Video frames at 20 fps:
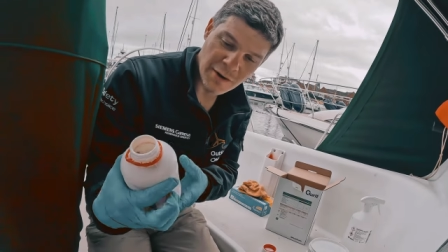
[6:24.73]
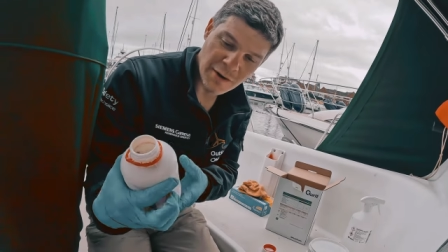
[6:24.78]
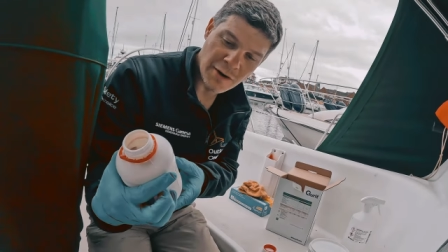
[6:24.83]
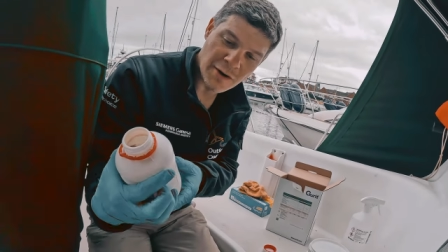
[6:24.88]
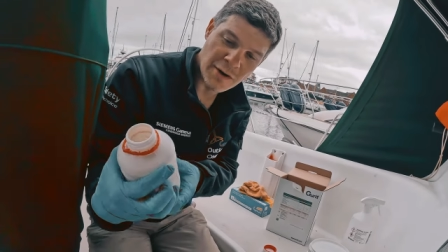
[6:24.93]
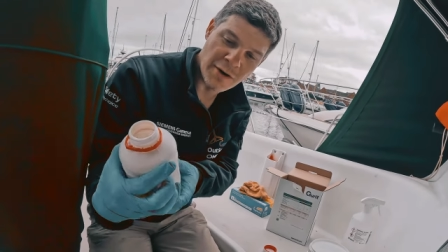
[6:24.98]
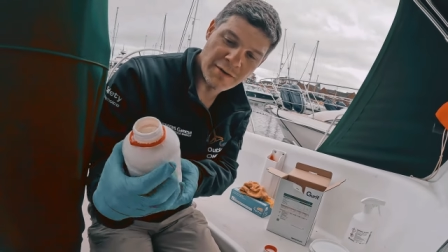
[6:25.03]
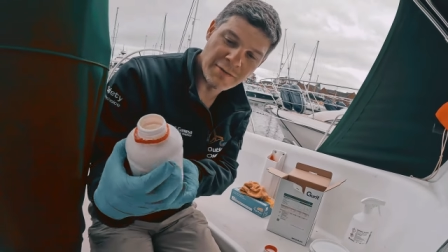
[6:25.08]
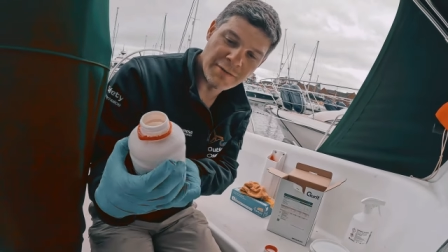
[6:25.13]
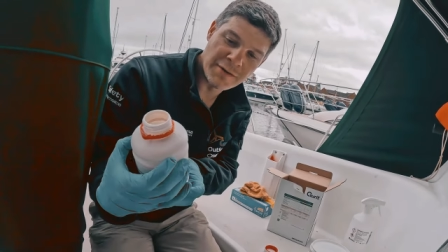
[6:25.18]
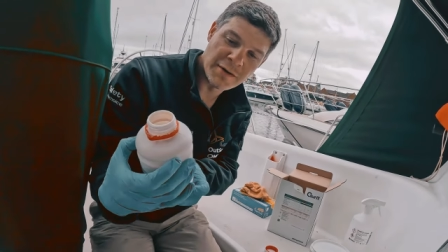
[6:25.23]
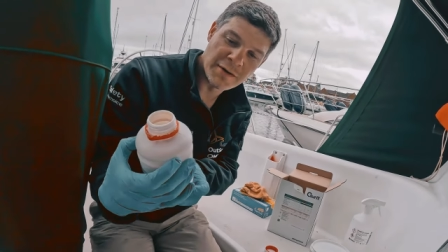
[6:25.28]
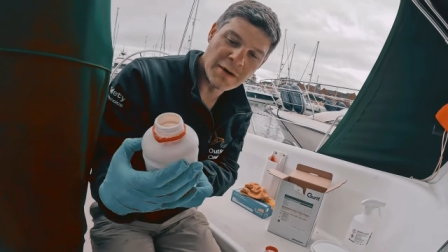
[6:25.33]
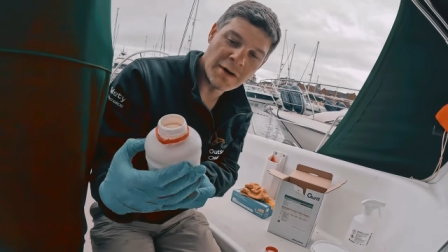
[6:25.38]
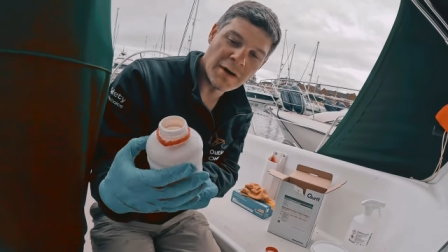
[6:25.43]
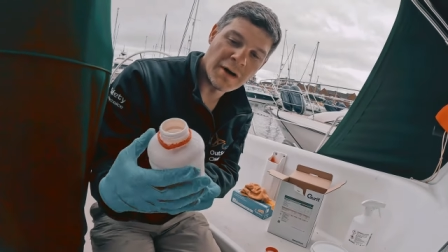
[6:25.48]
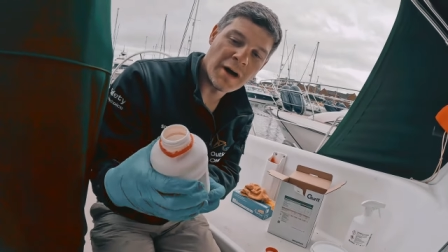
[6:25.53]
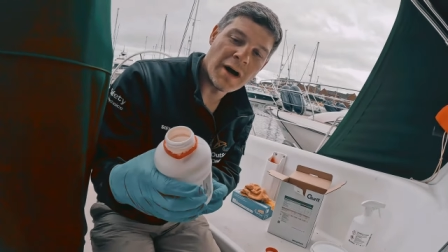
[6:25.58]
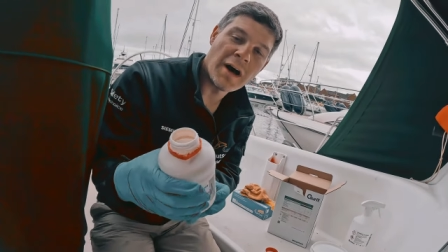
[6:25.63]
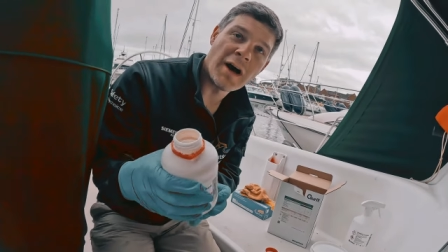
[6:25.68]
of
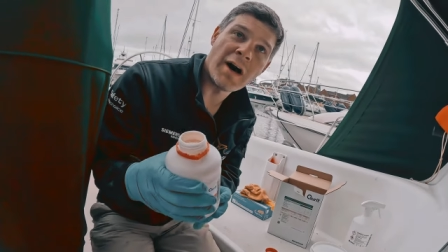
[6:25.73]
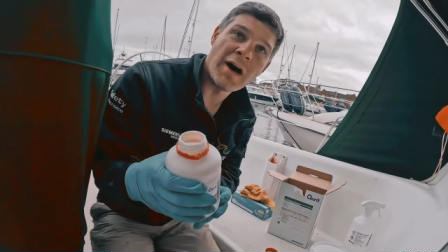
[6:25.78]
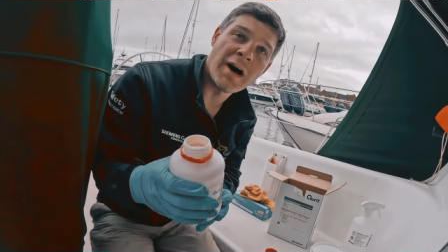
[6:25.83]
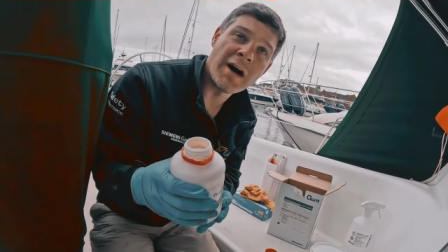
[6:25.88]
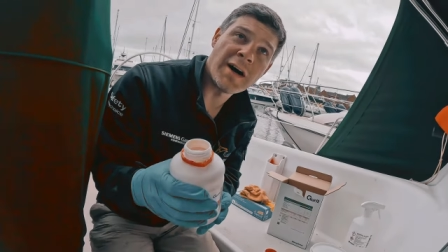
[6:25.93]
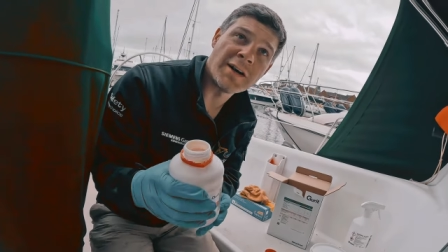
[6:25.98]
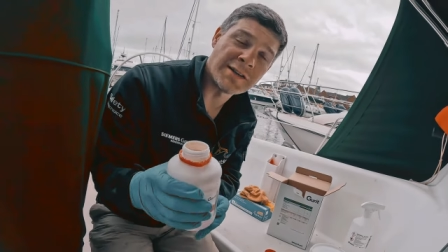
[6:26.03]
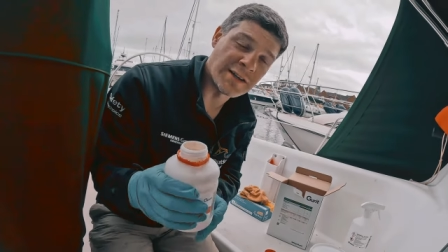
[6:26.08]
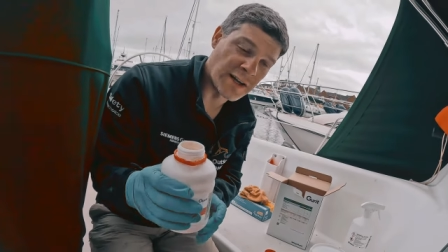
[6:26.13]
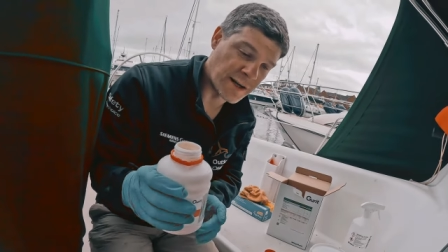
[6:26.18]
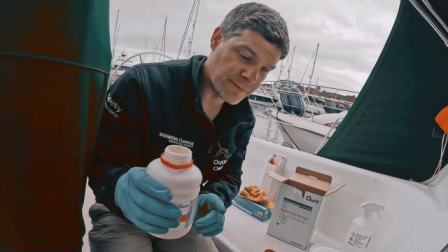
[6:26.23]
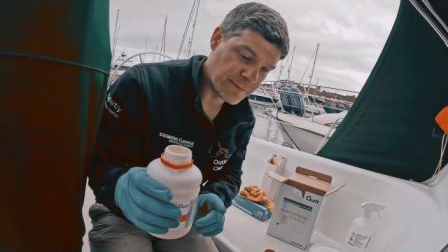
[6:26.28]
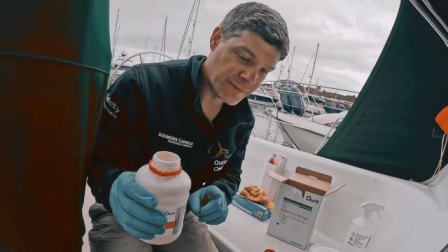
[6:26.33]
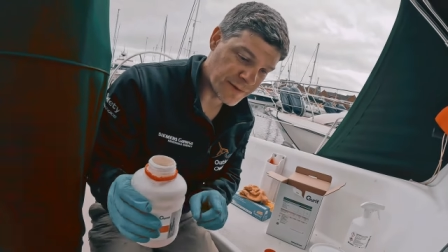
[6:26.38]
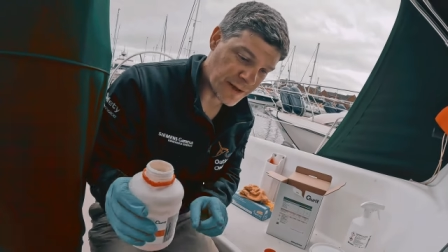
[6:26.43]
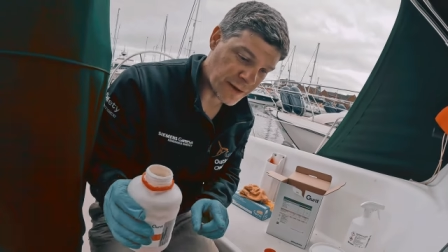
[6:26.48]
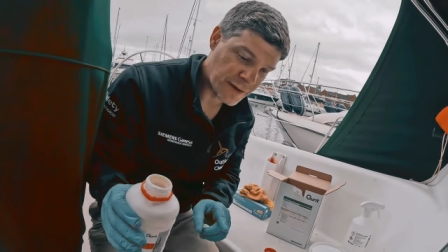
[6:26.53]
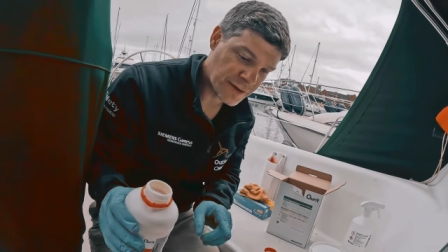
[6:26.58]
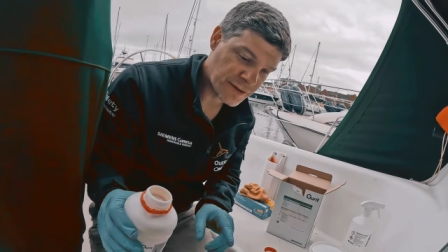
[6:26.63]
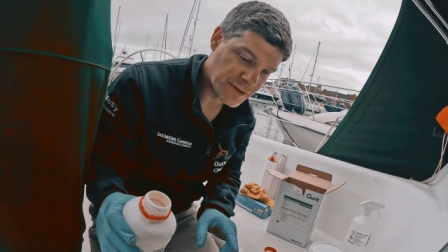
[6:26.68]
hardener.
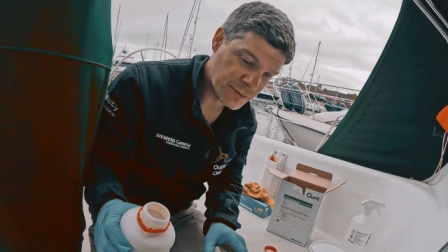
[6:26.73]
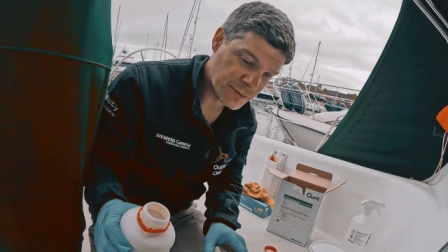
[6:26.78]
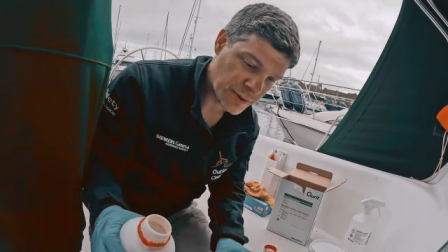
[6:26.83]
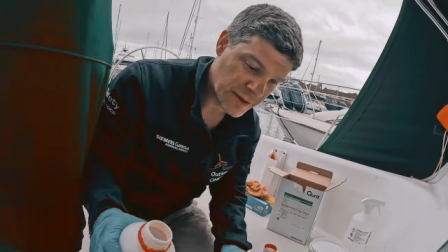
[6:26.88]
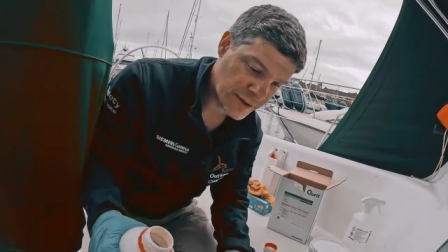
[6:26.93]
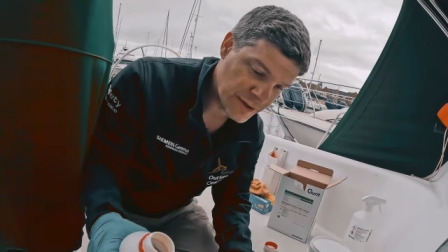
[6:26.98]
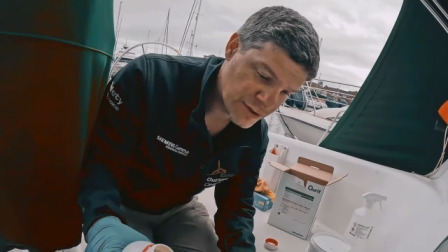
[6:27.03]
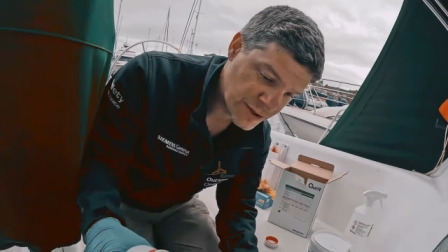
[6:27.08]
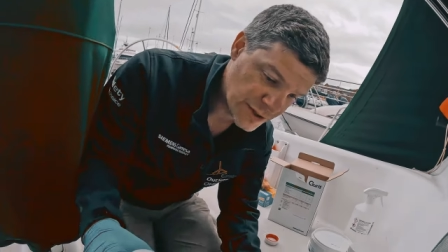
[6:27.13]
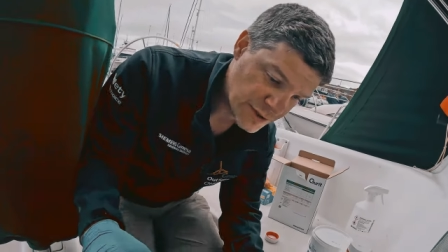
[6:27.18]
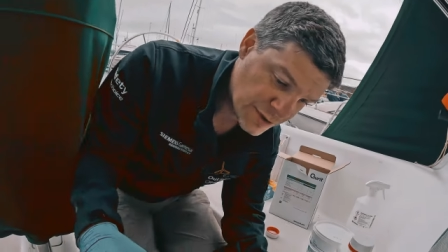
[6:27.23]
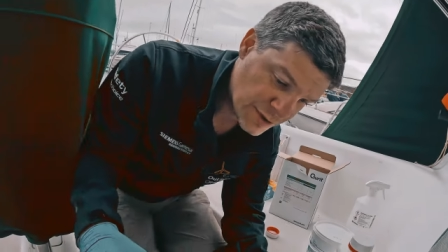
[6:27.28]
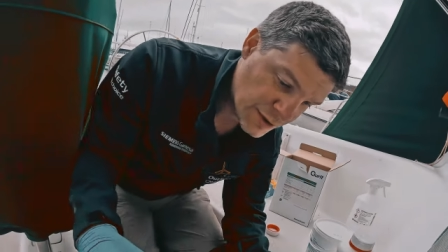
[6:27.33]
And this is where the shit's